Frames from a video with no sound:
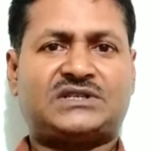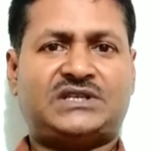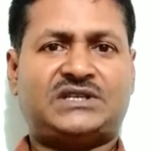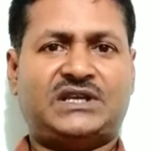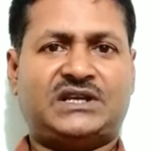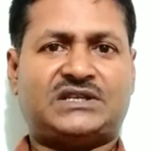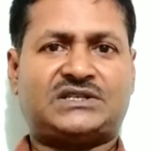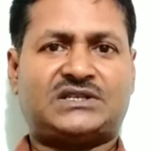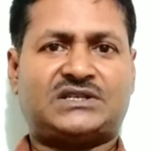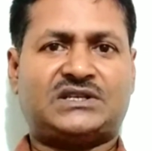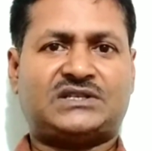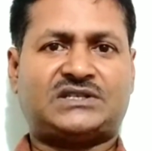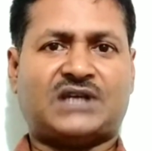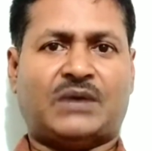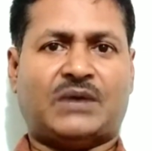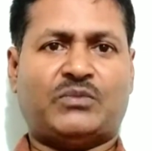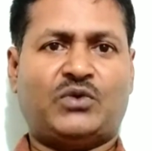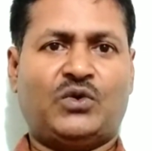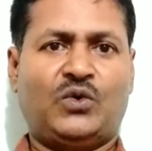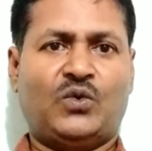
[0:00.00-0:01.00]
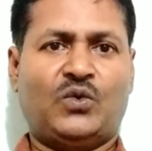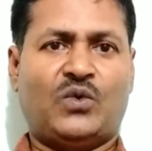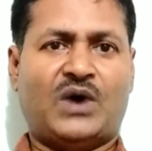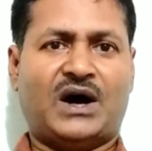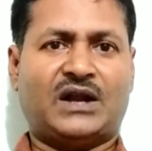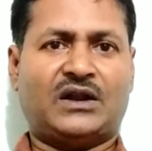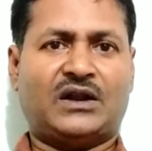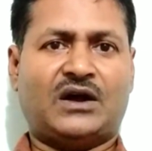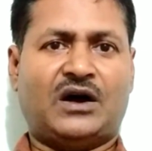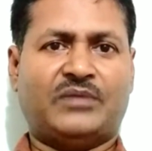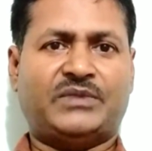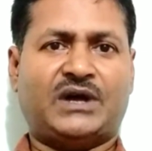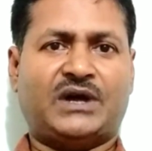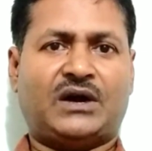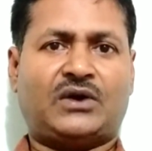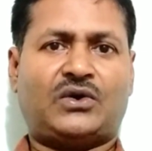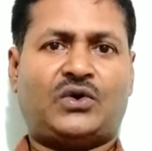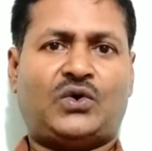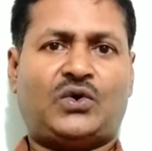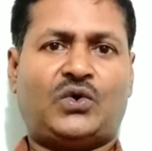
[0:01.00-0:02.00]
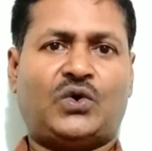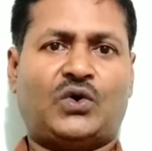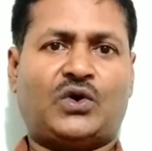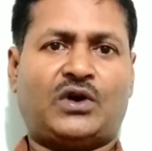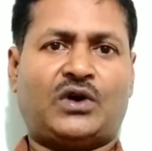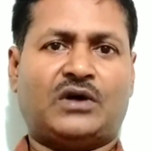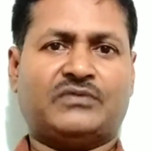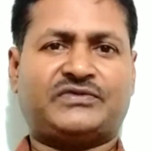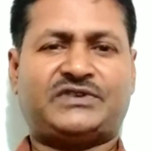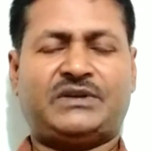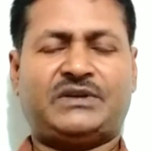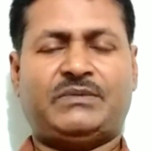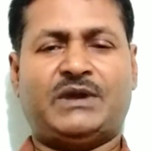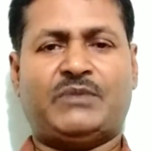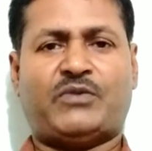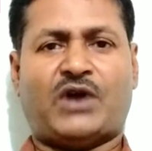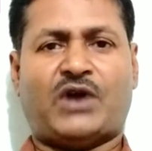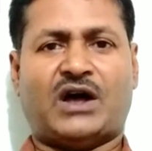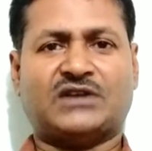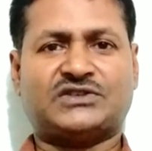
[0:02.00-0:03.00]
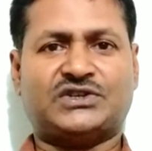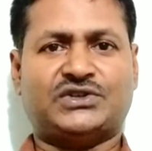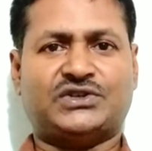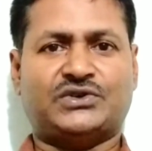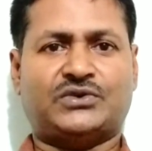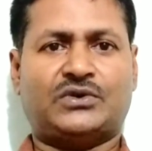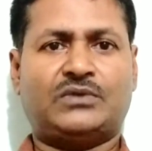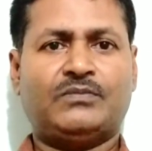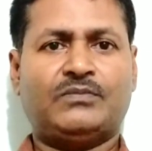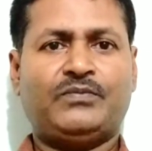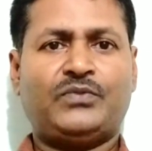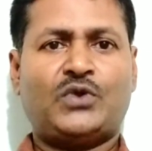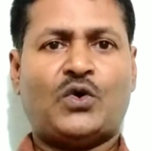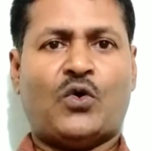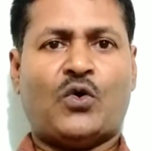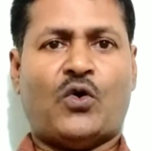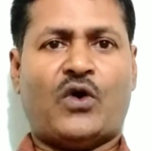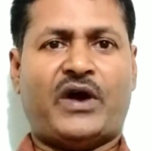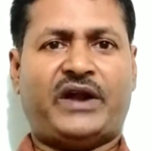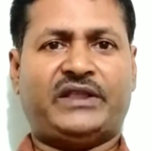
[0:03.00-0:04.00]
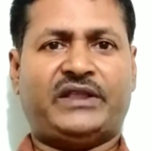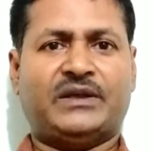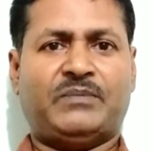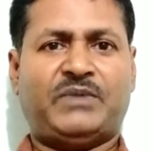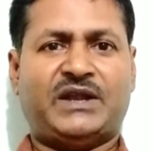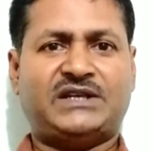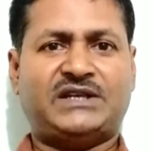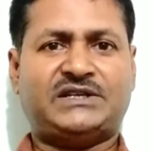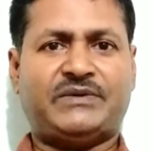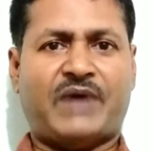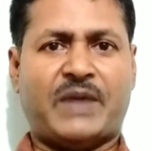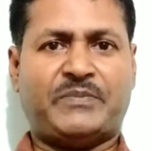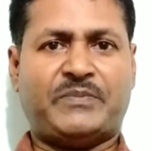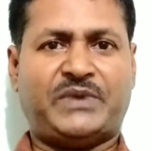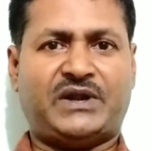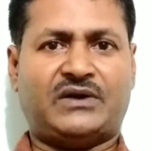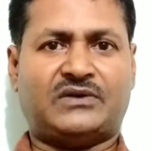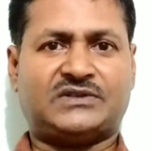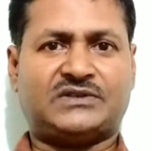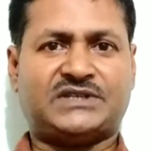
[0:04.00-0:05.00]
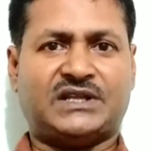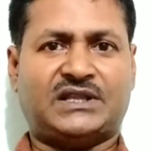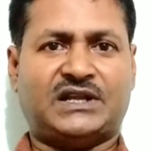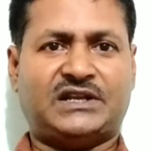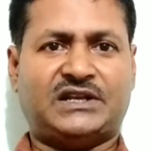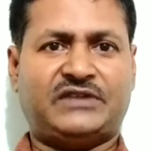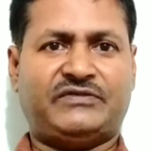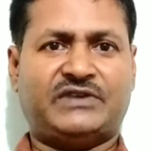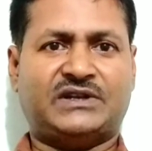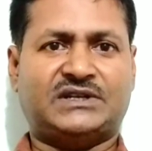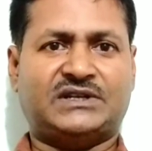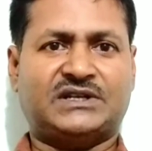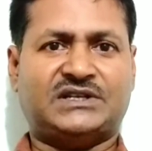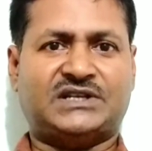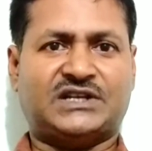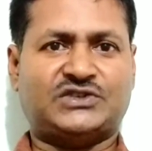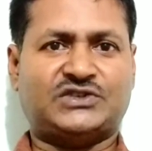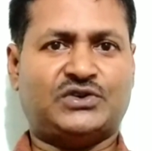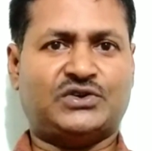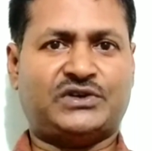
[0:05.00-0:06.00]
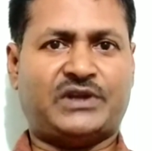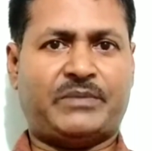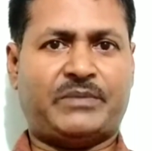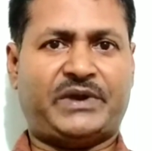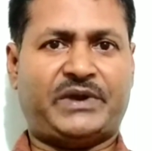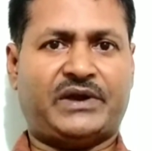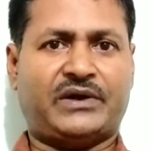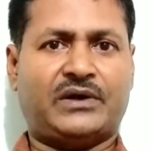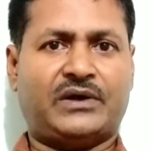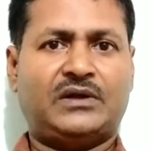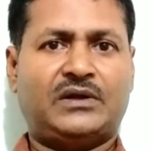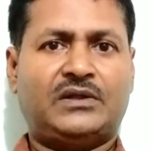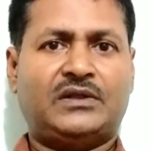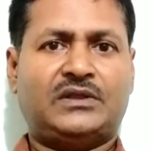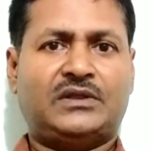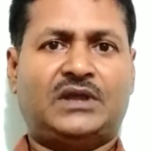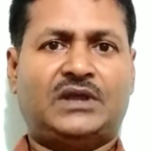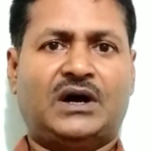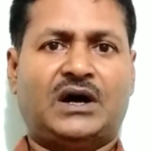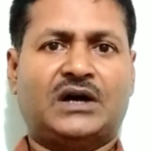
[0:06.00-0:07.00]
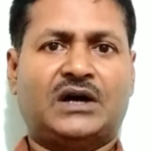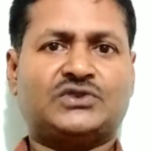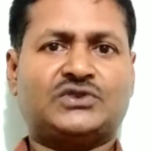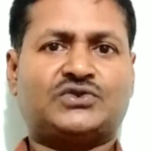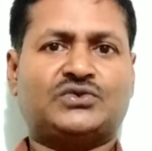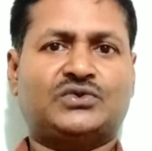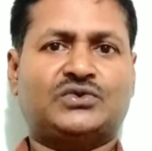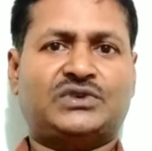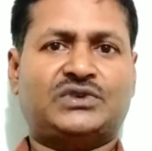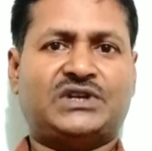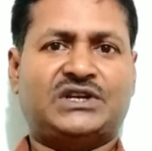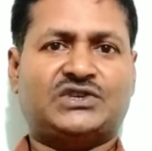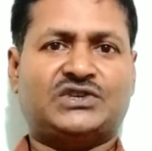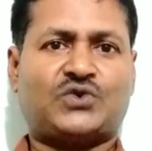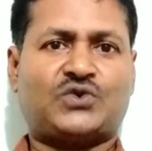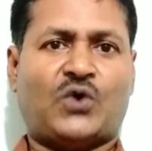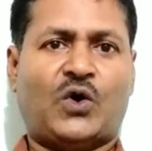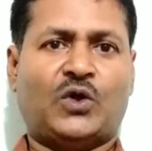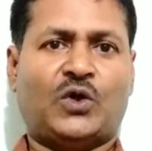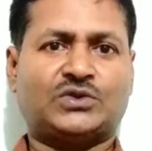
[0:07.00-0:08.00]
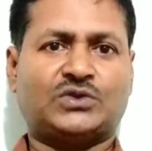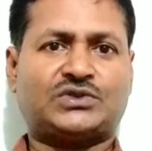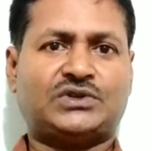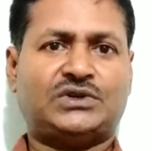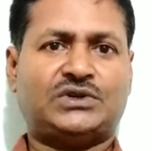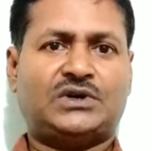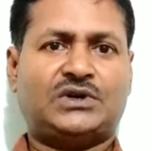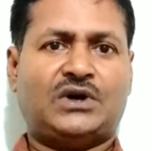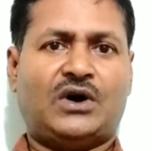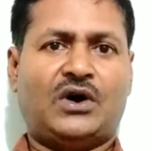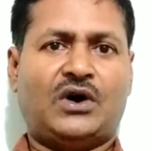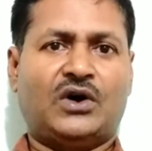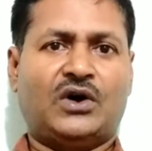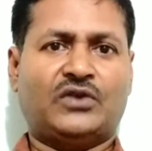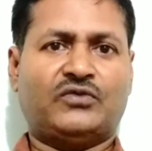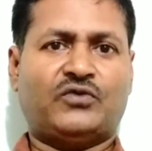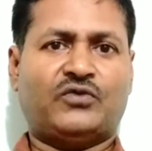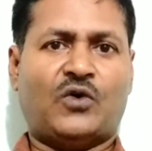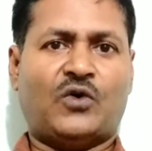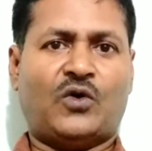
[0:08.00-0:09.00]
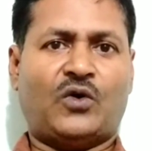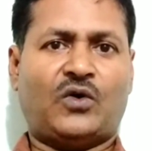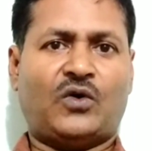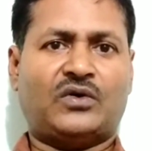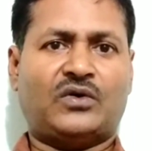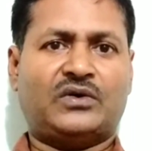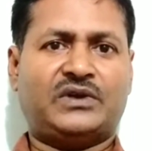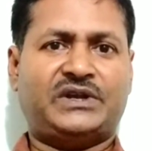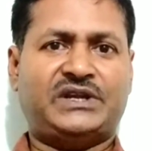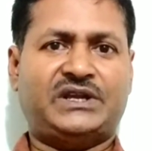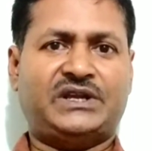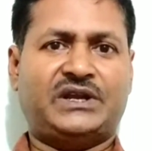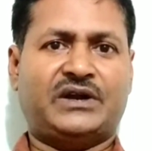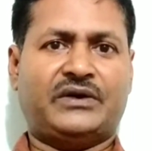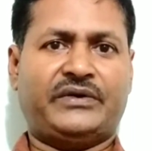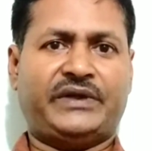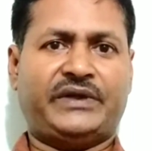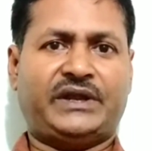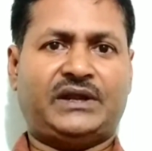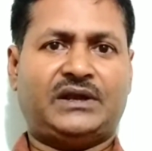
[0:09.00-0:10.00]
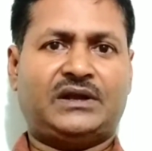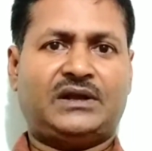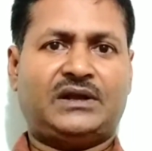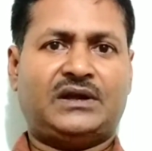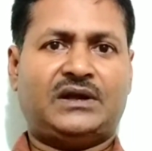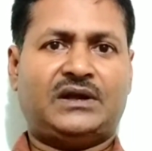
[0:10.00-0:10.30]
6, Sub-Rule 1 of the Code of Civil Procedure, where the plaintiff appears and the defendant does not appear, the suit is called on for hearing.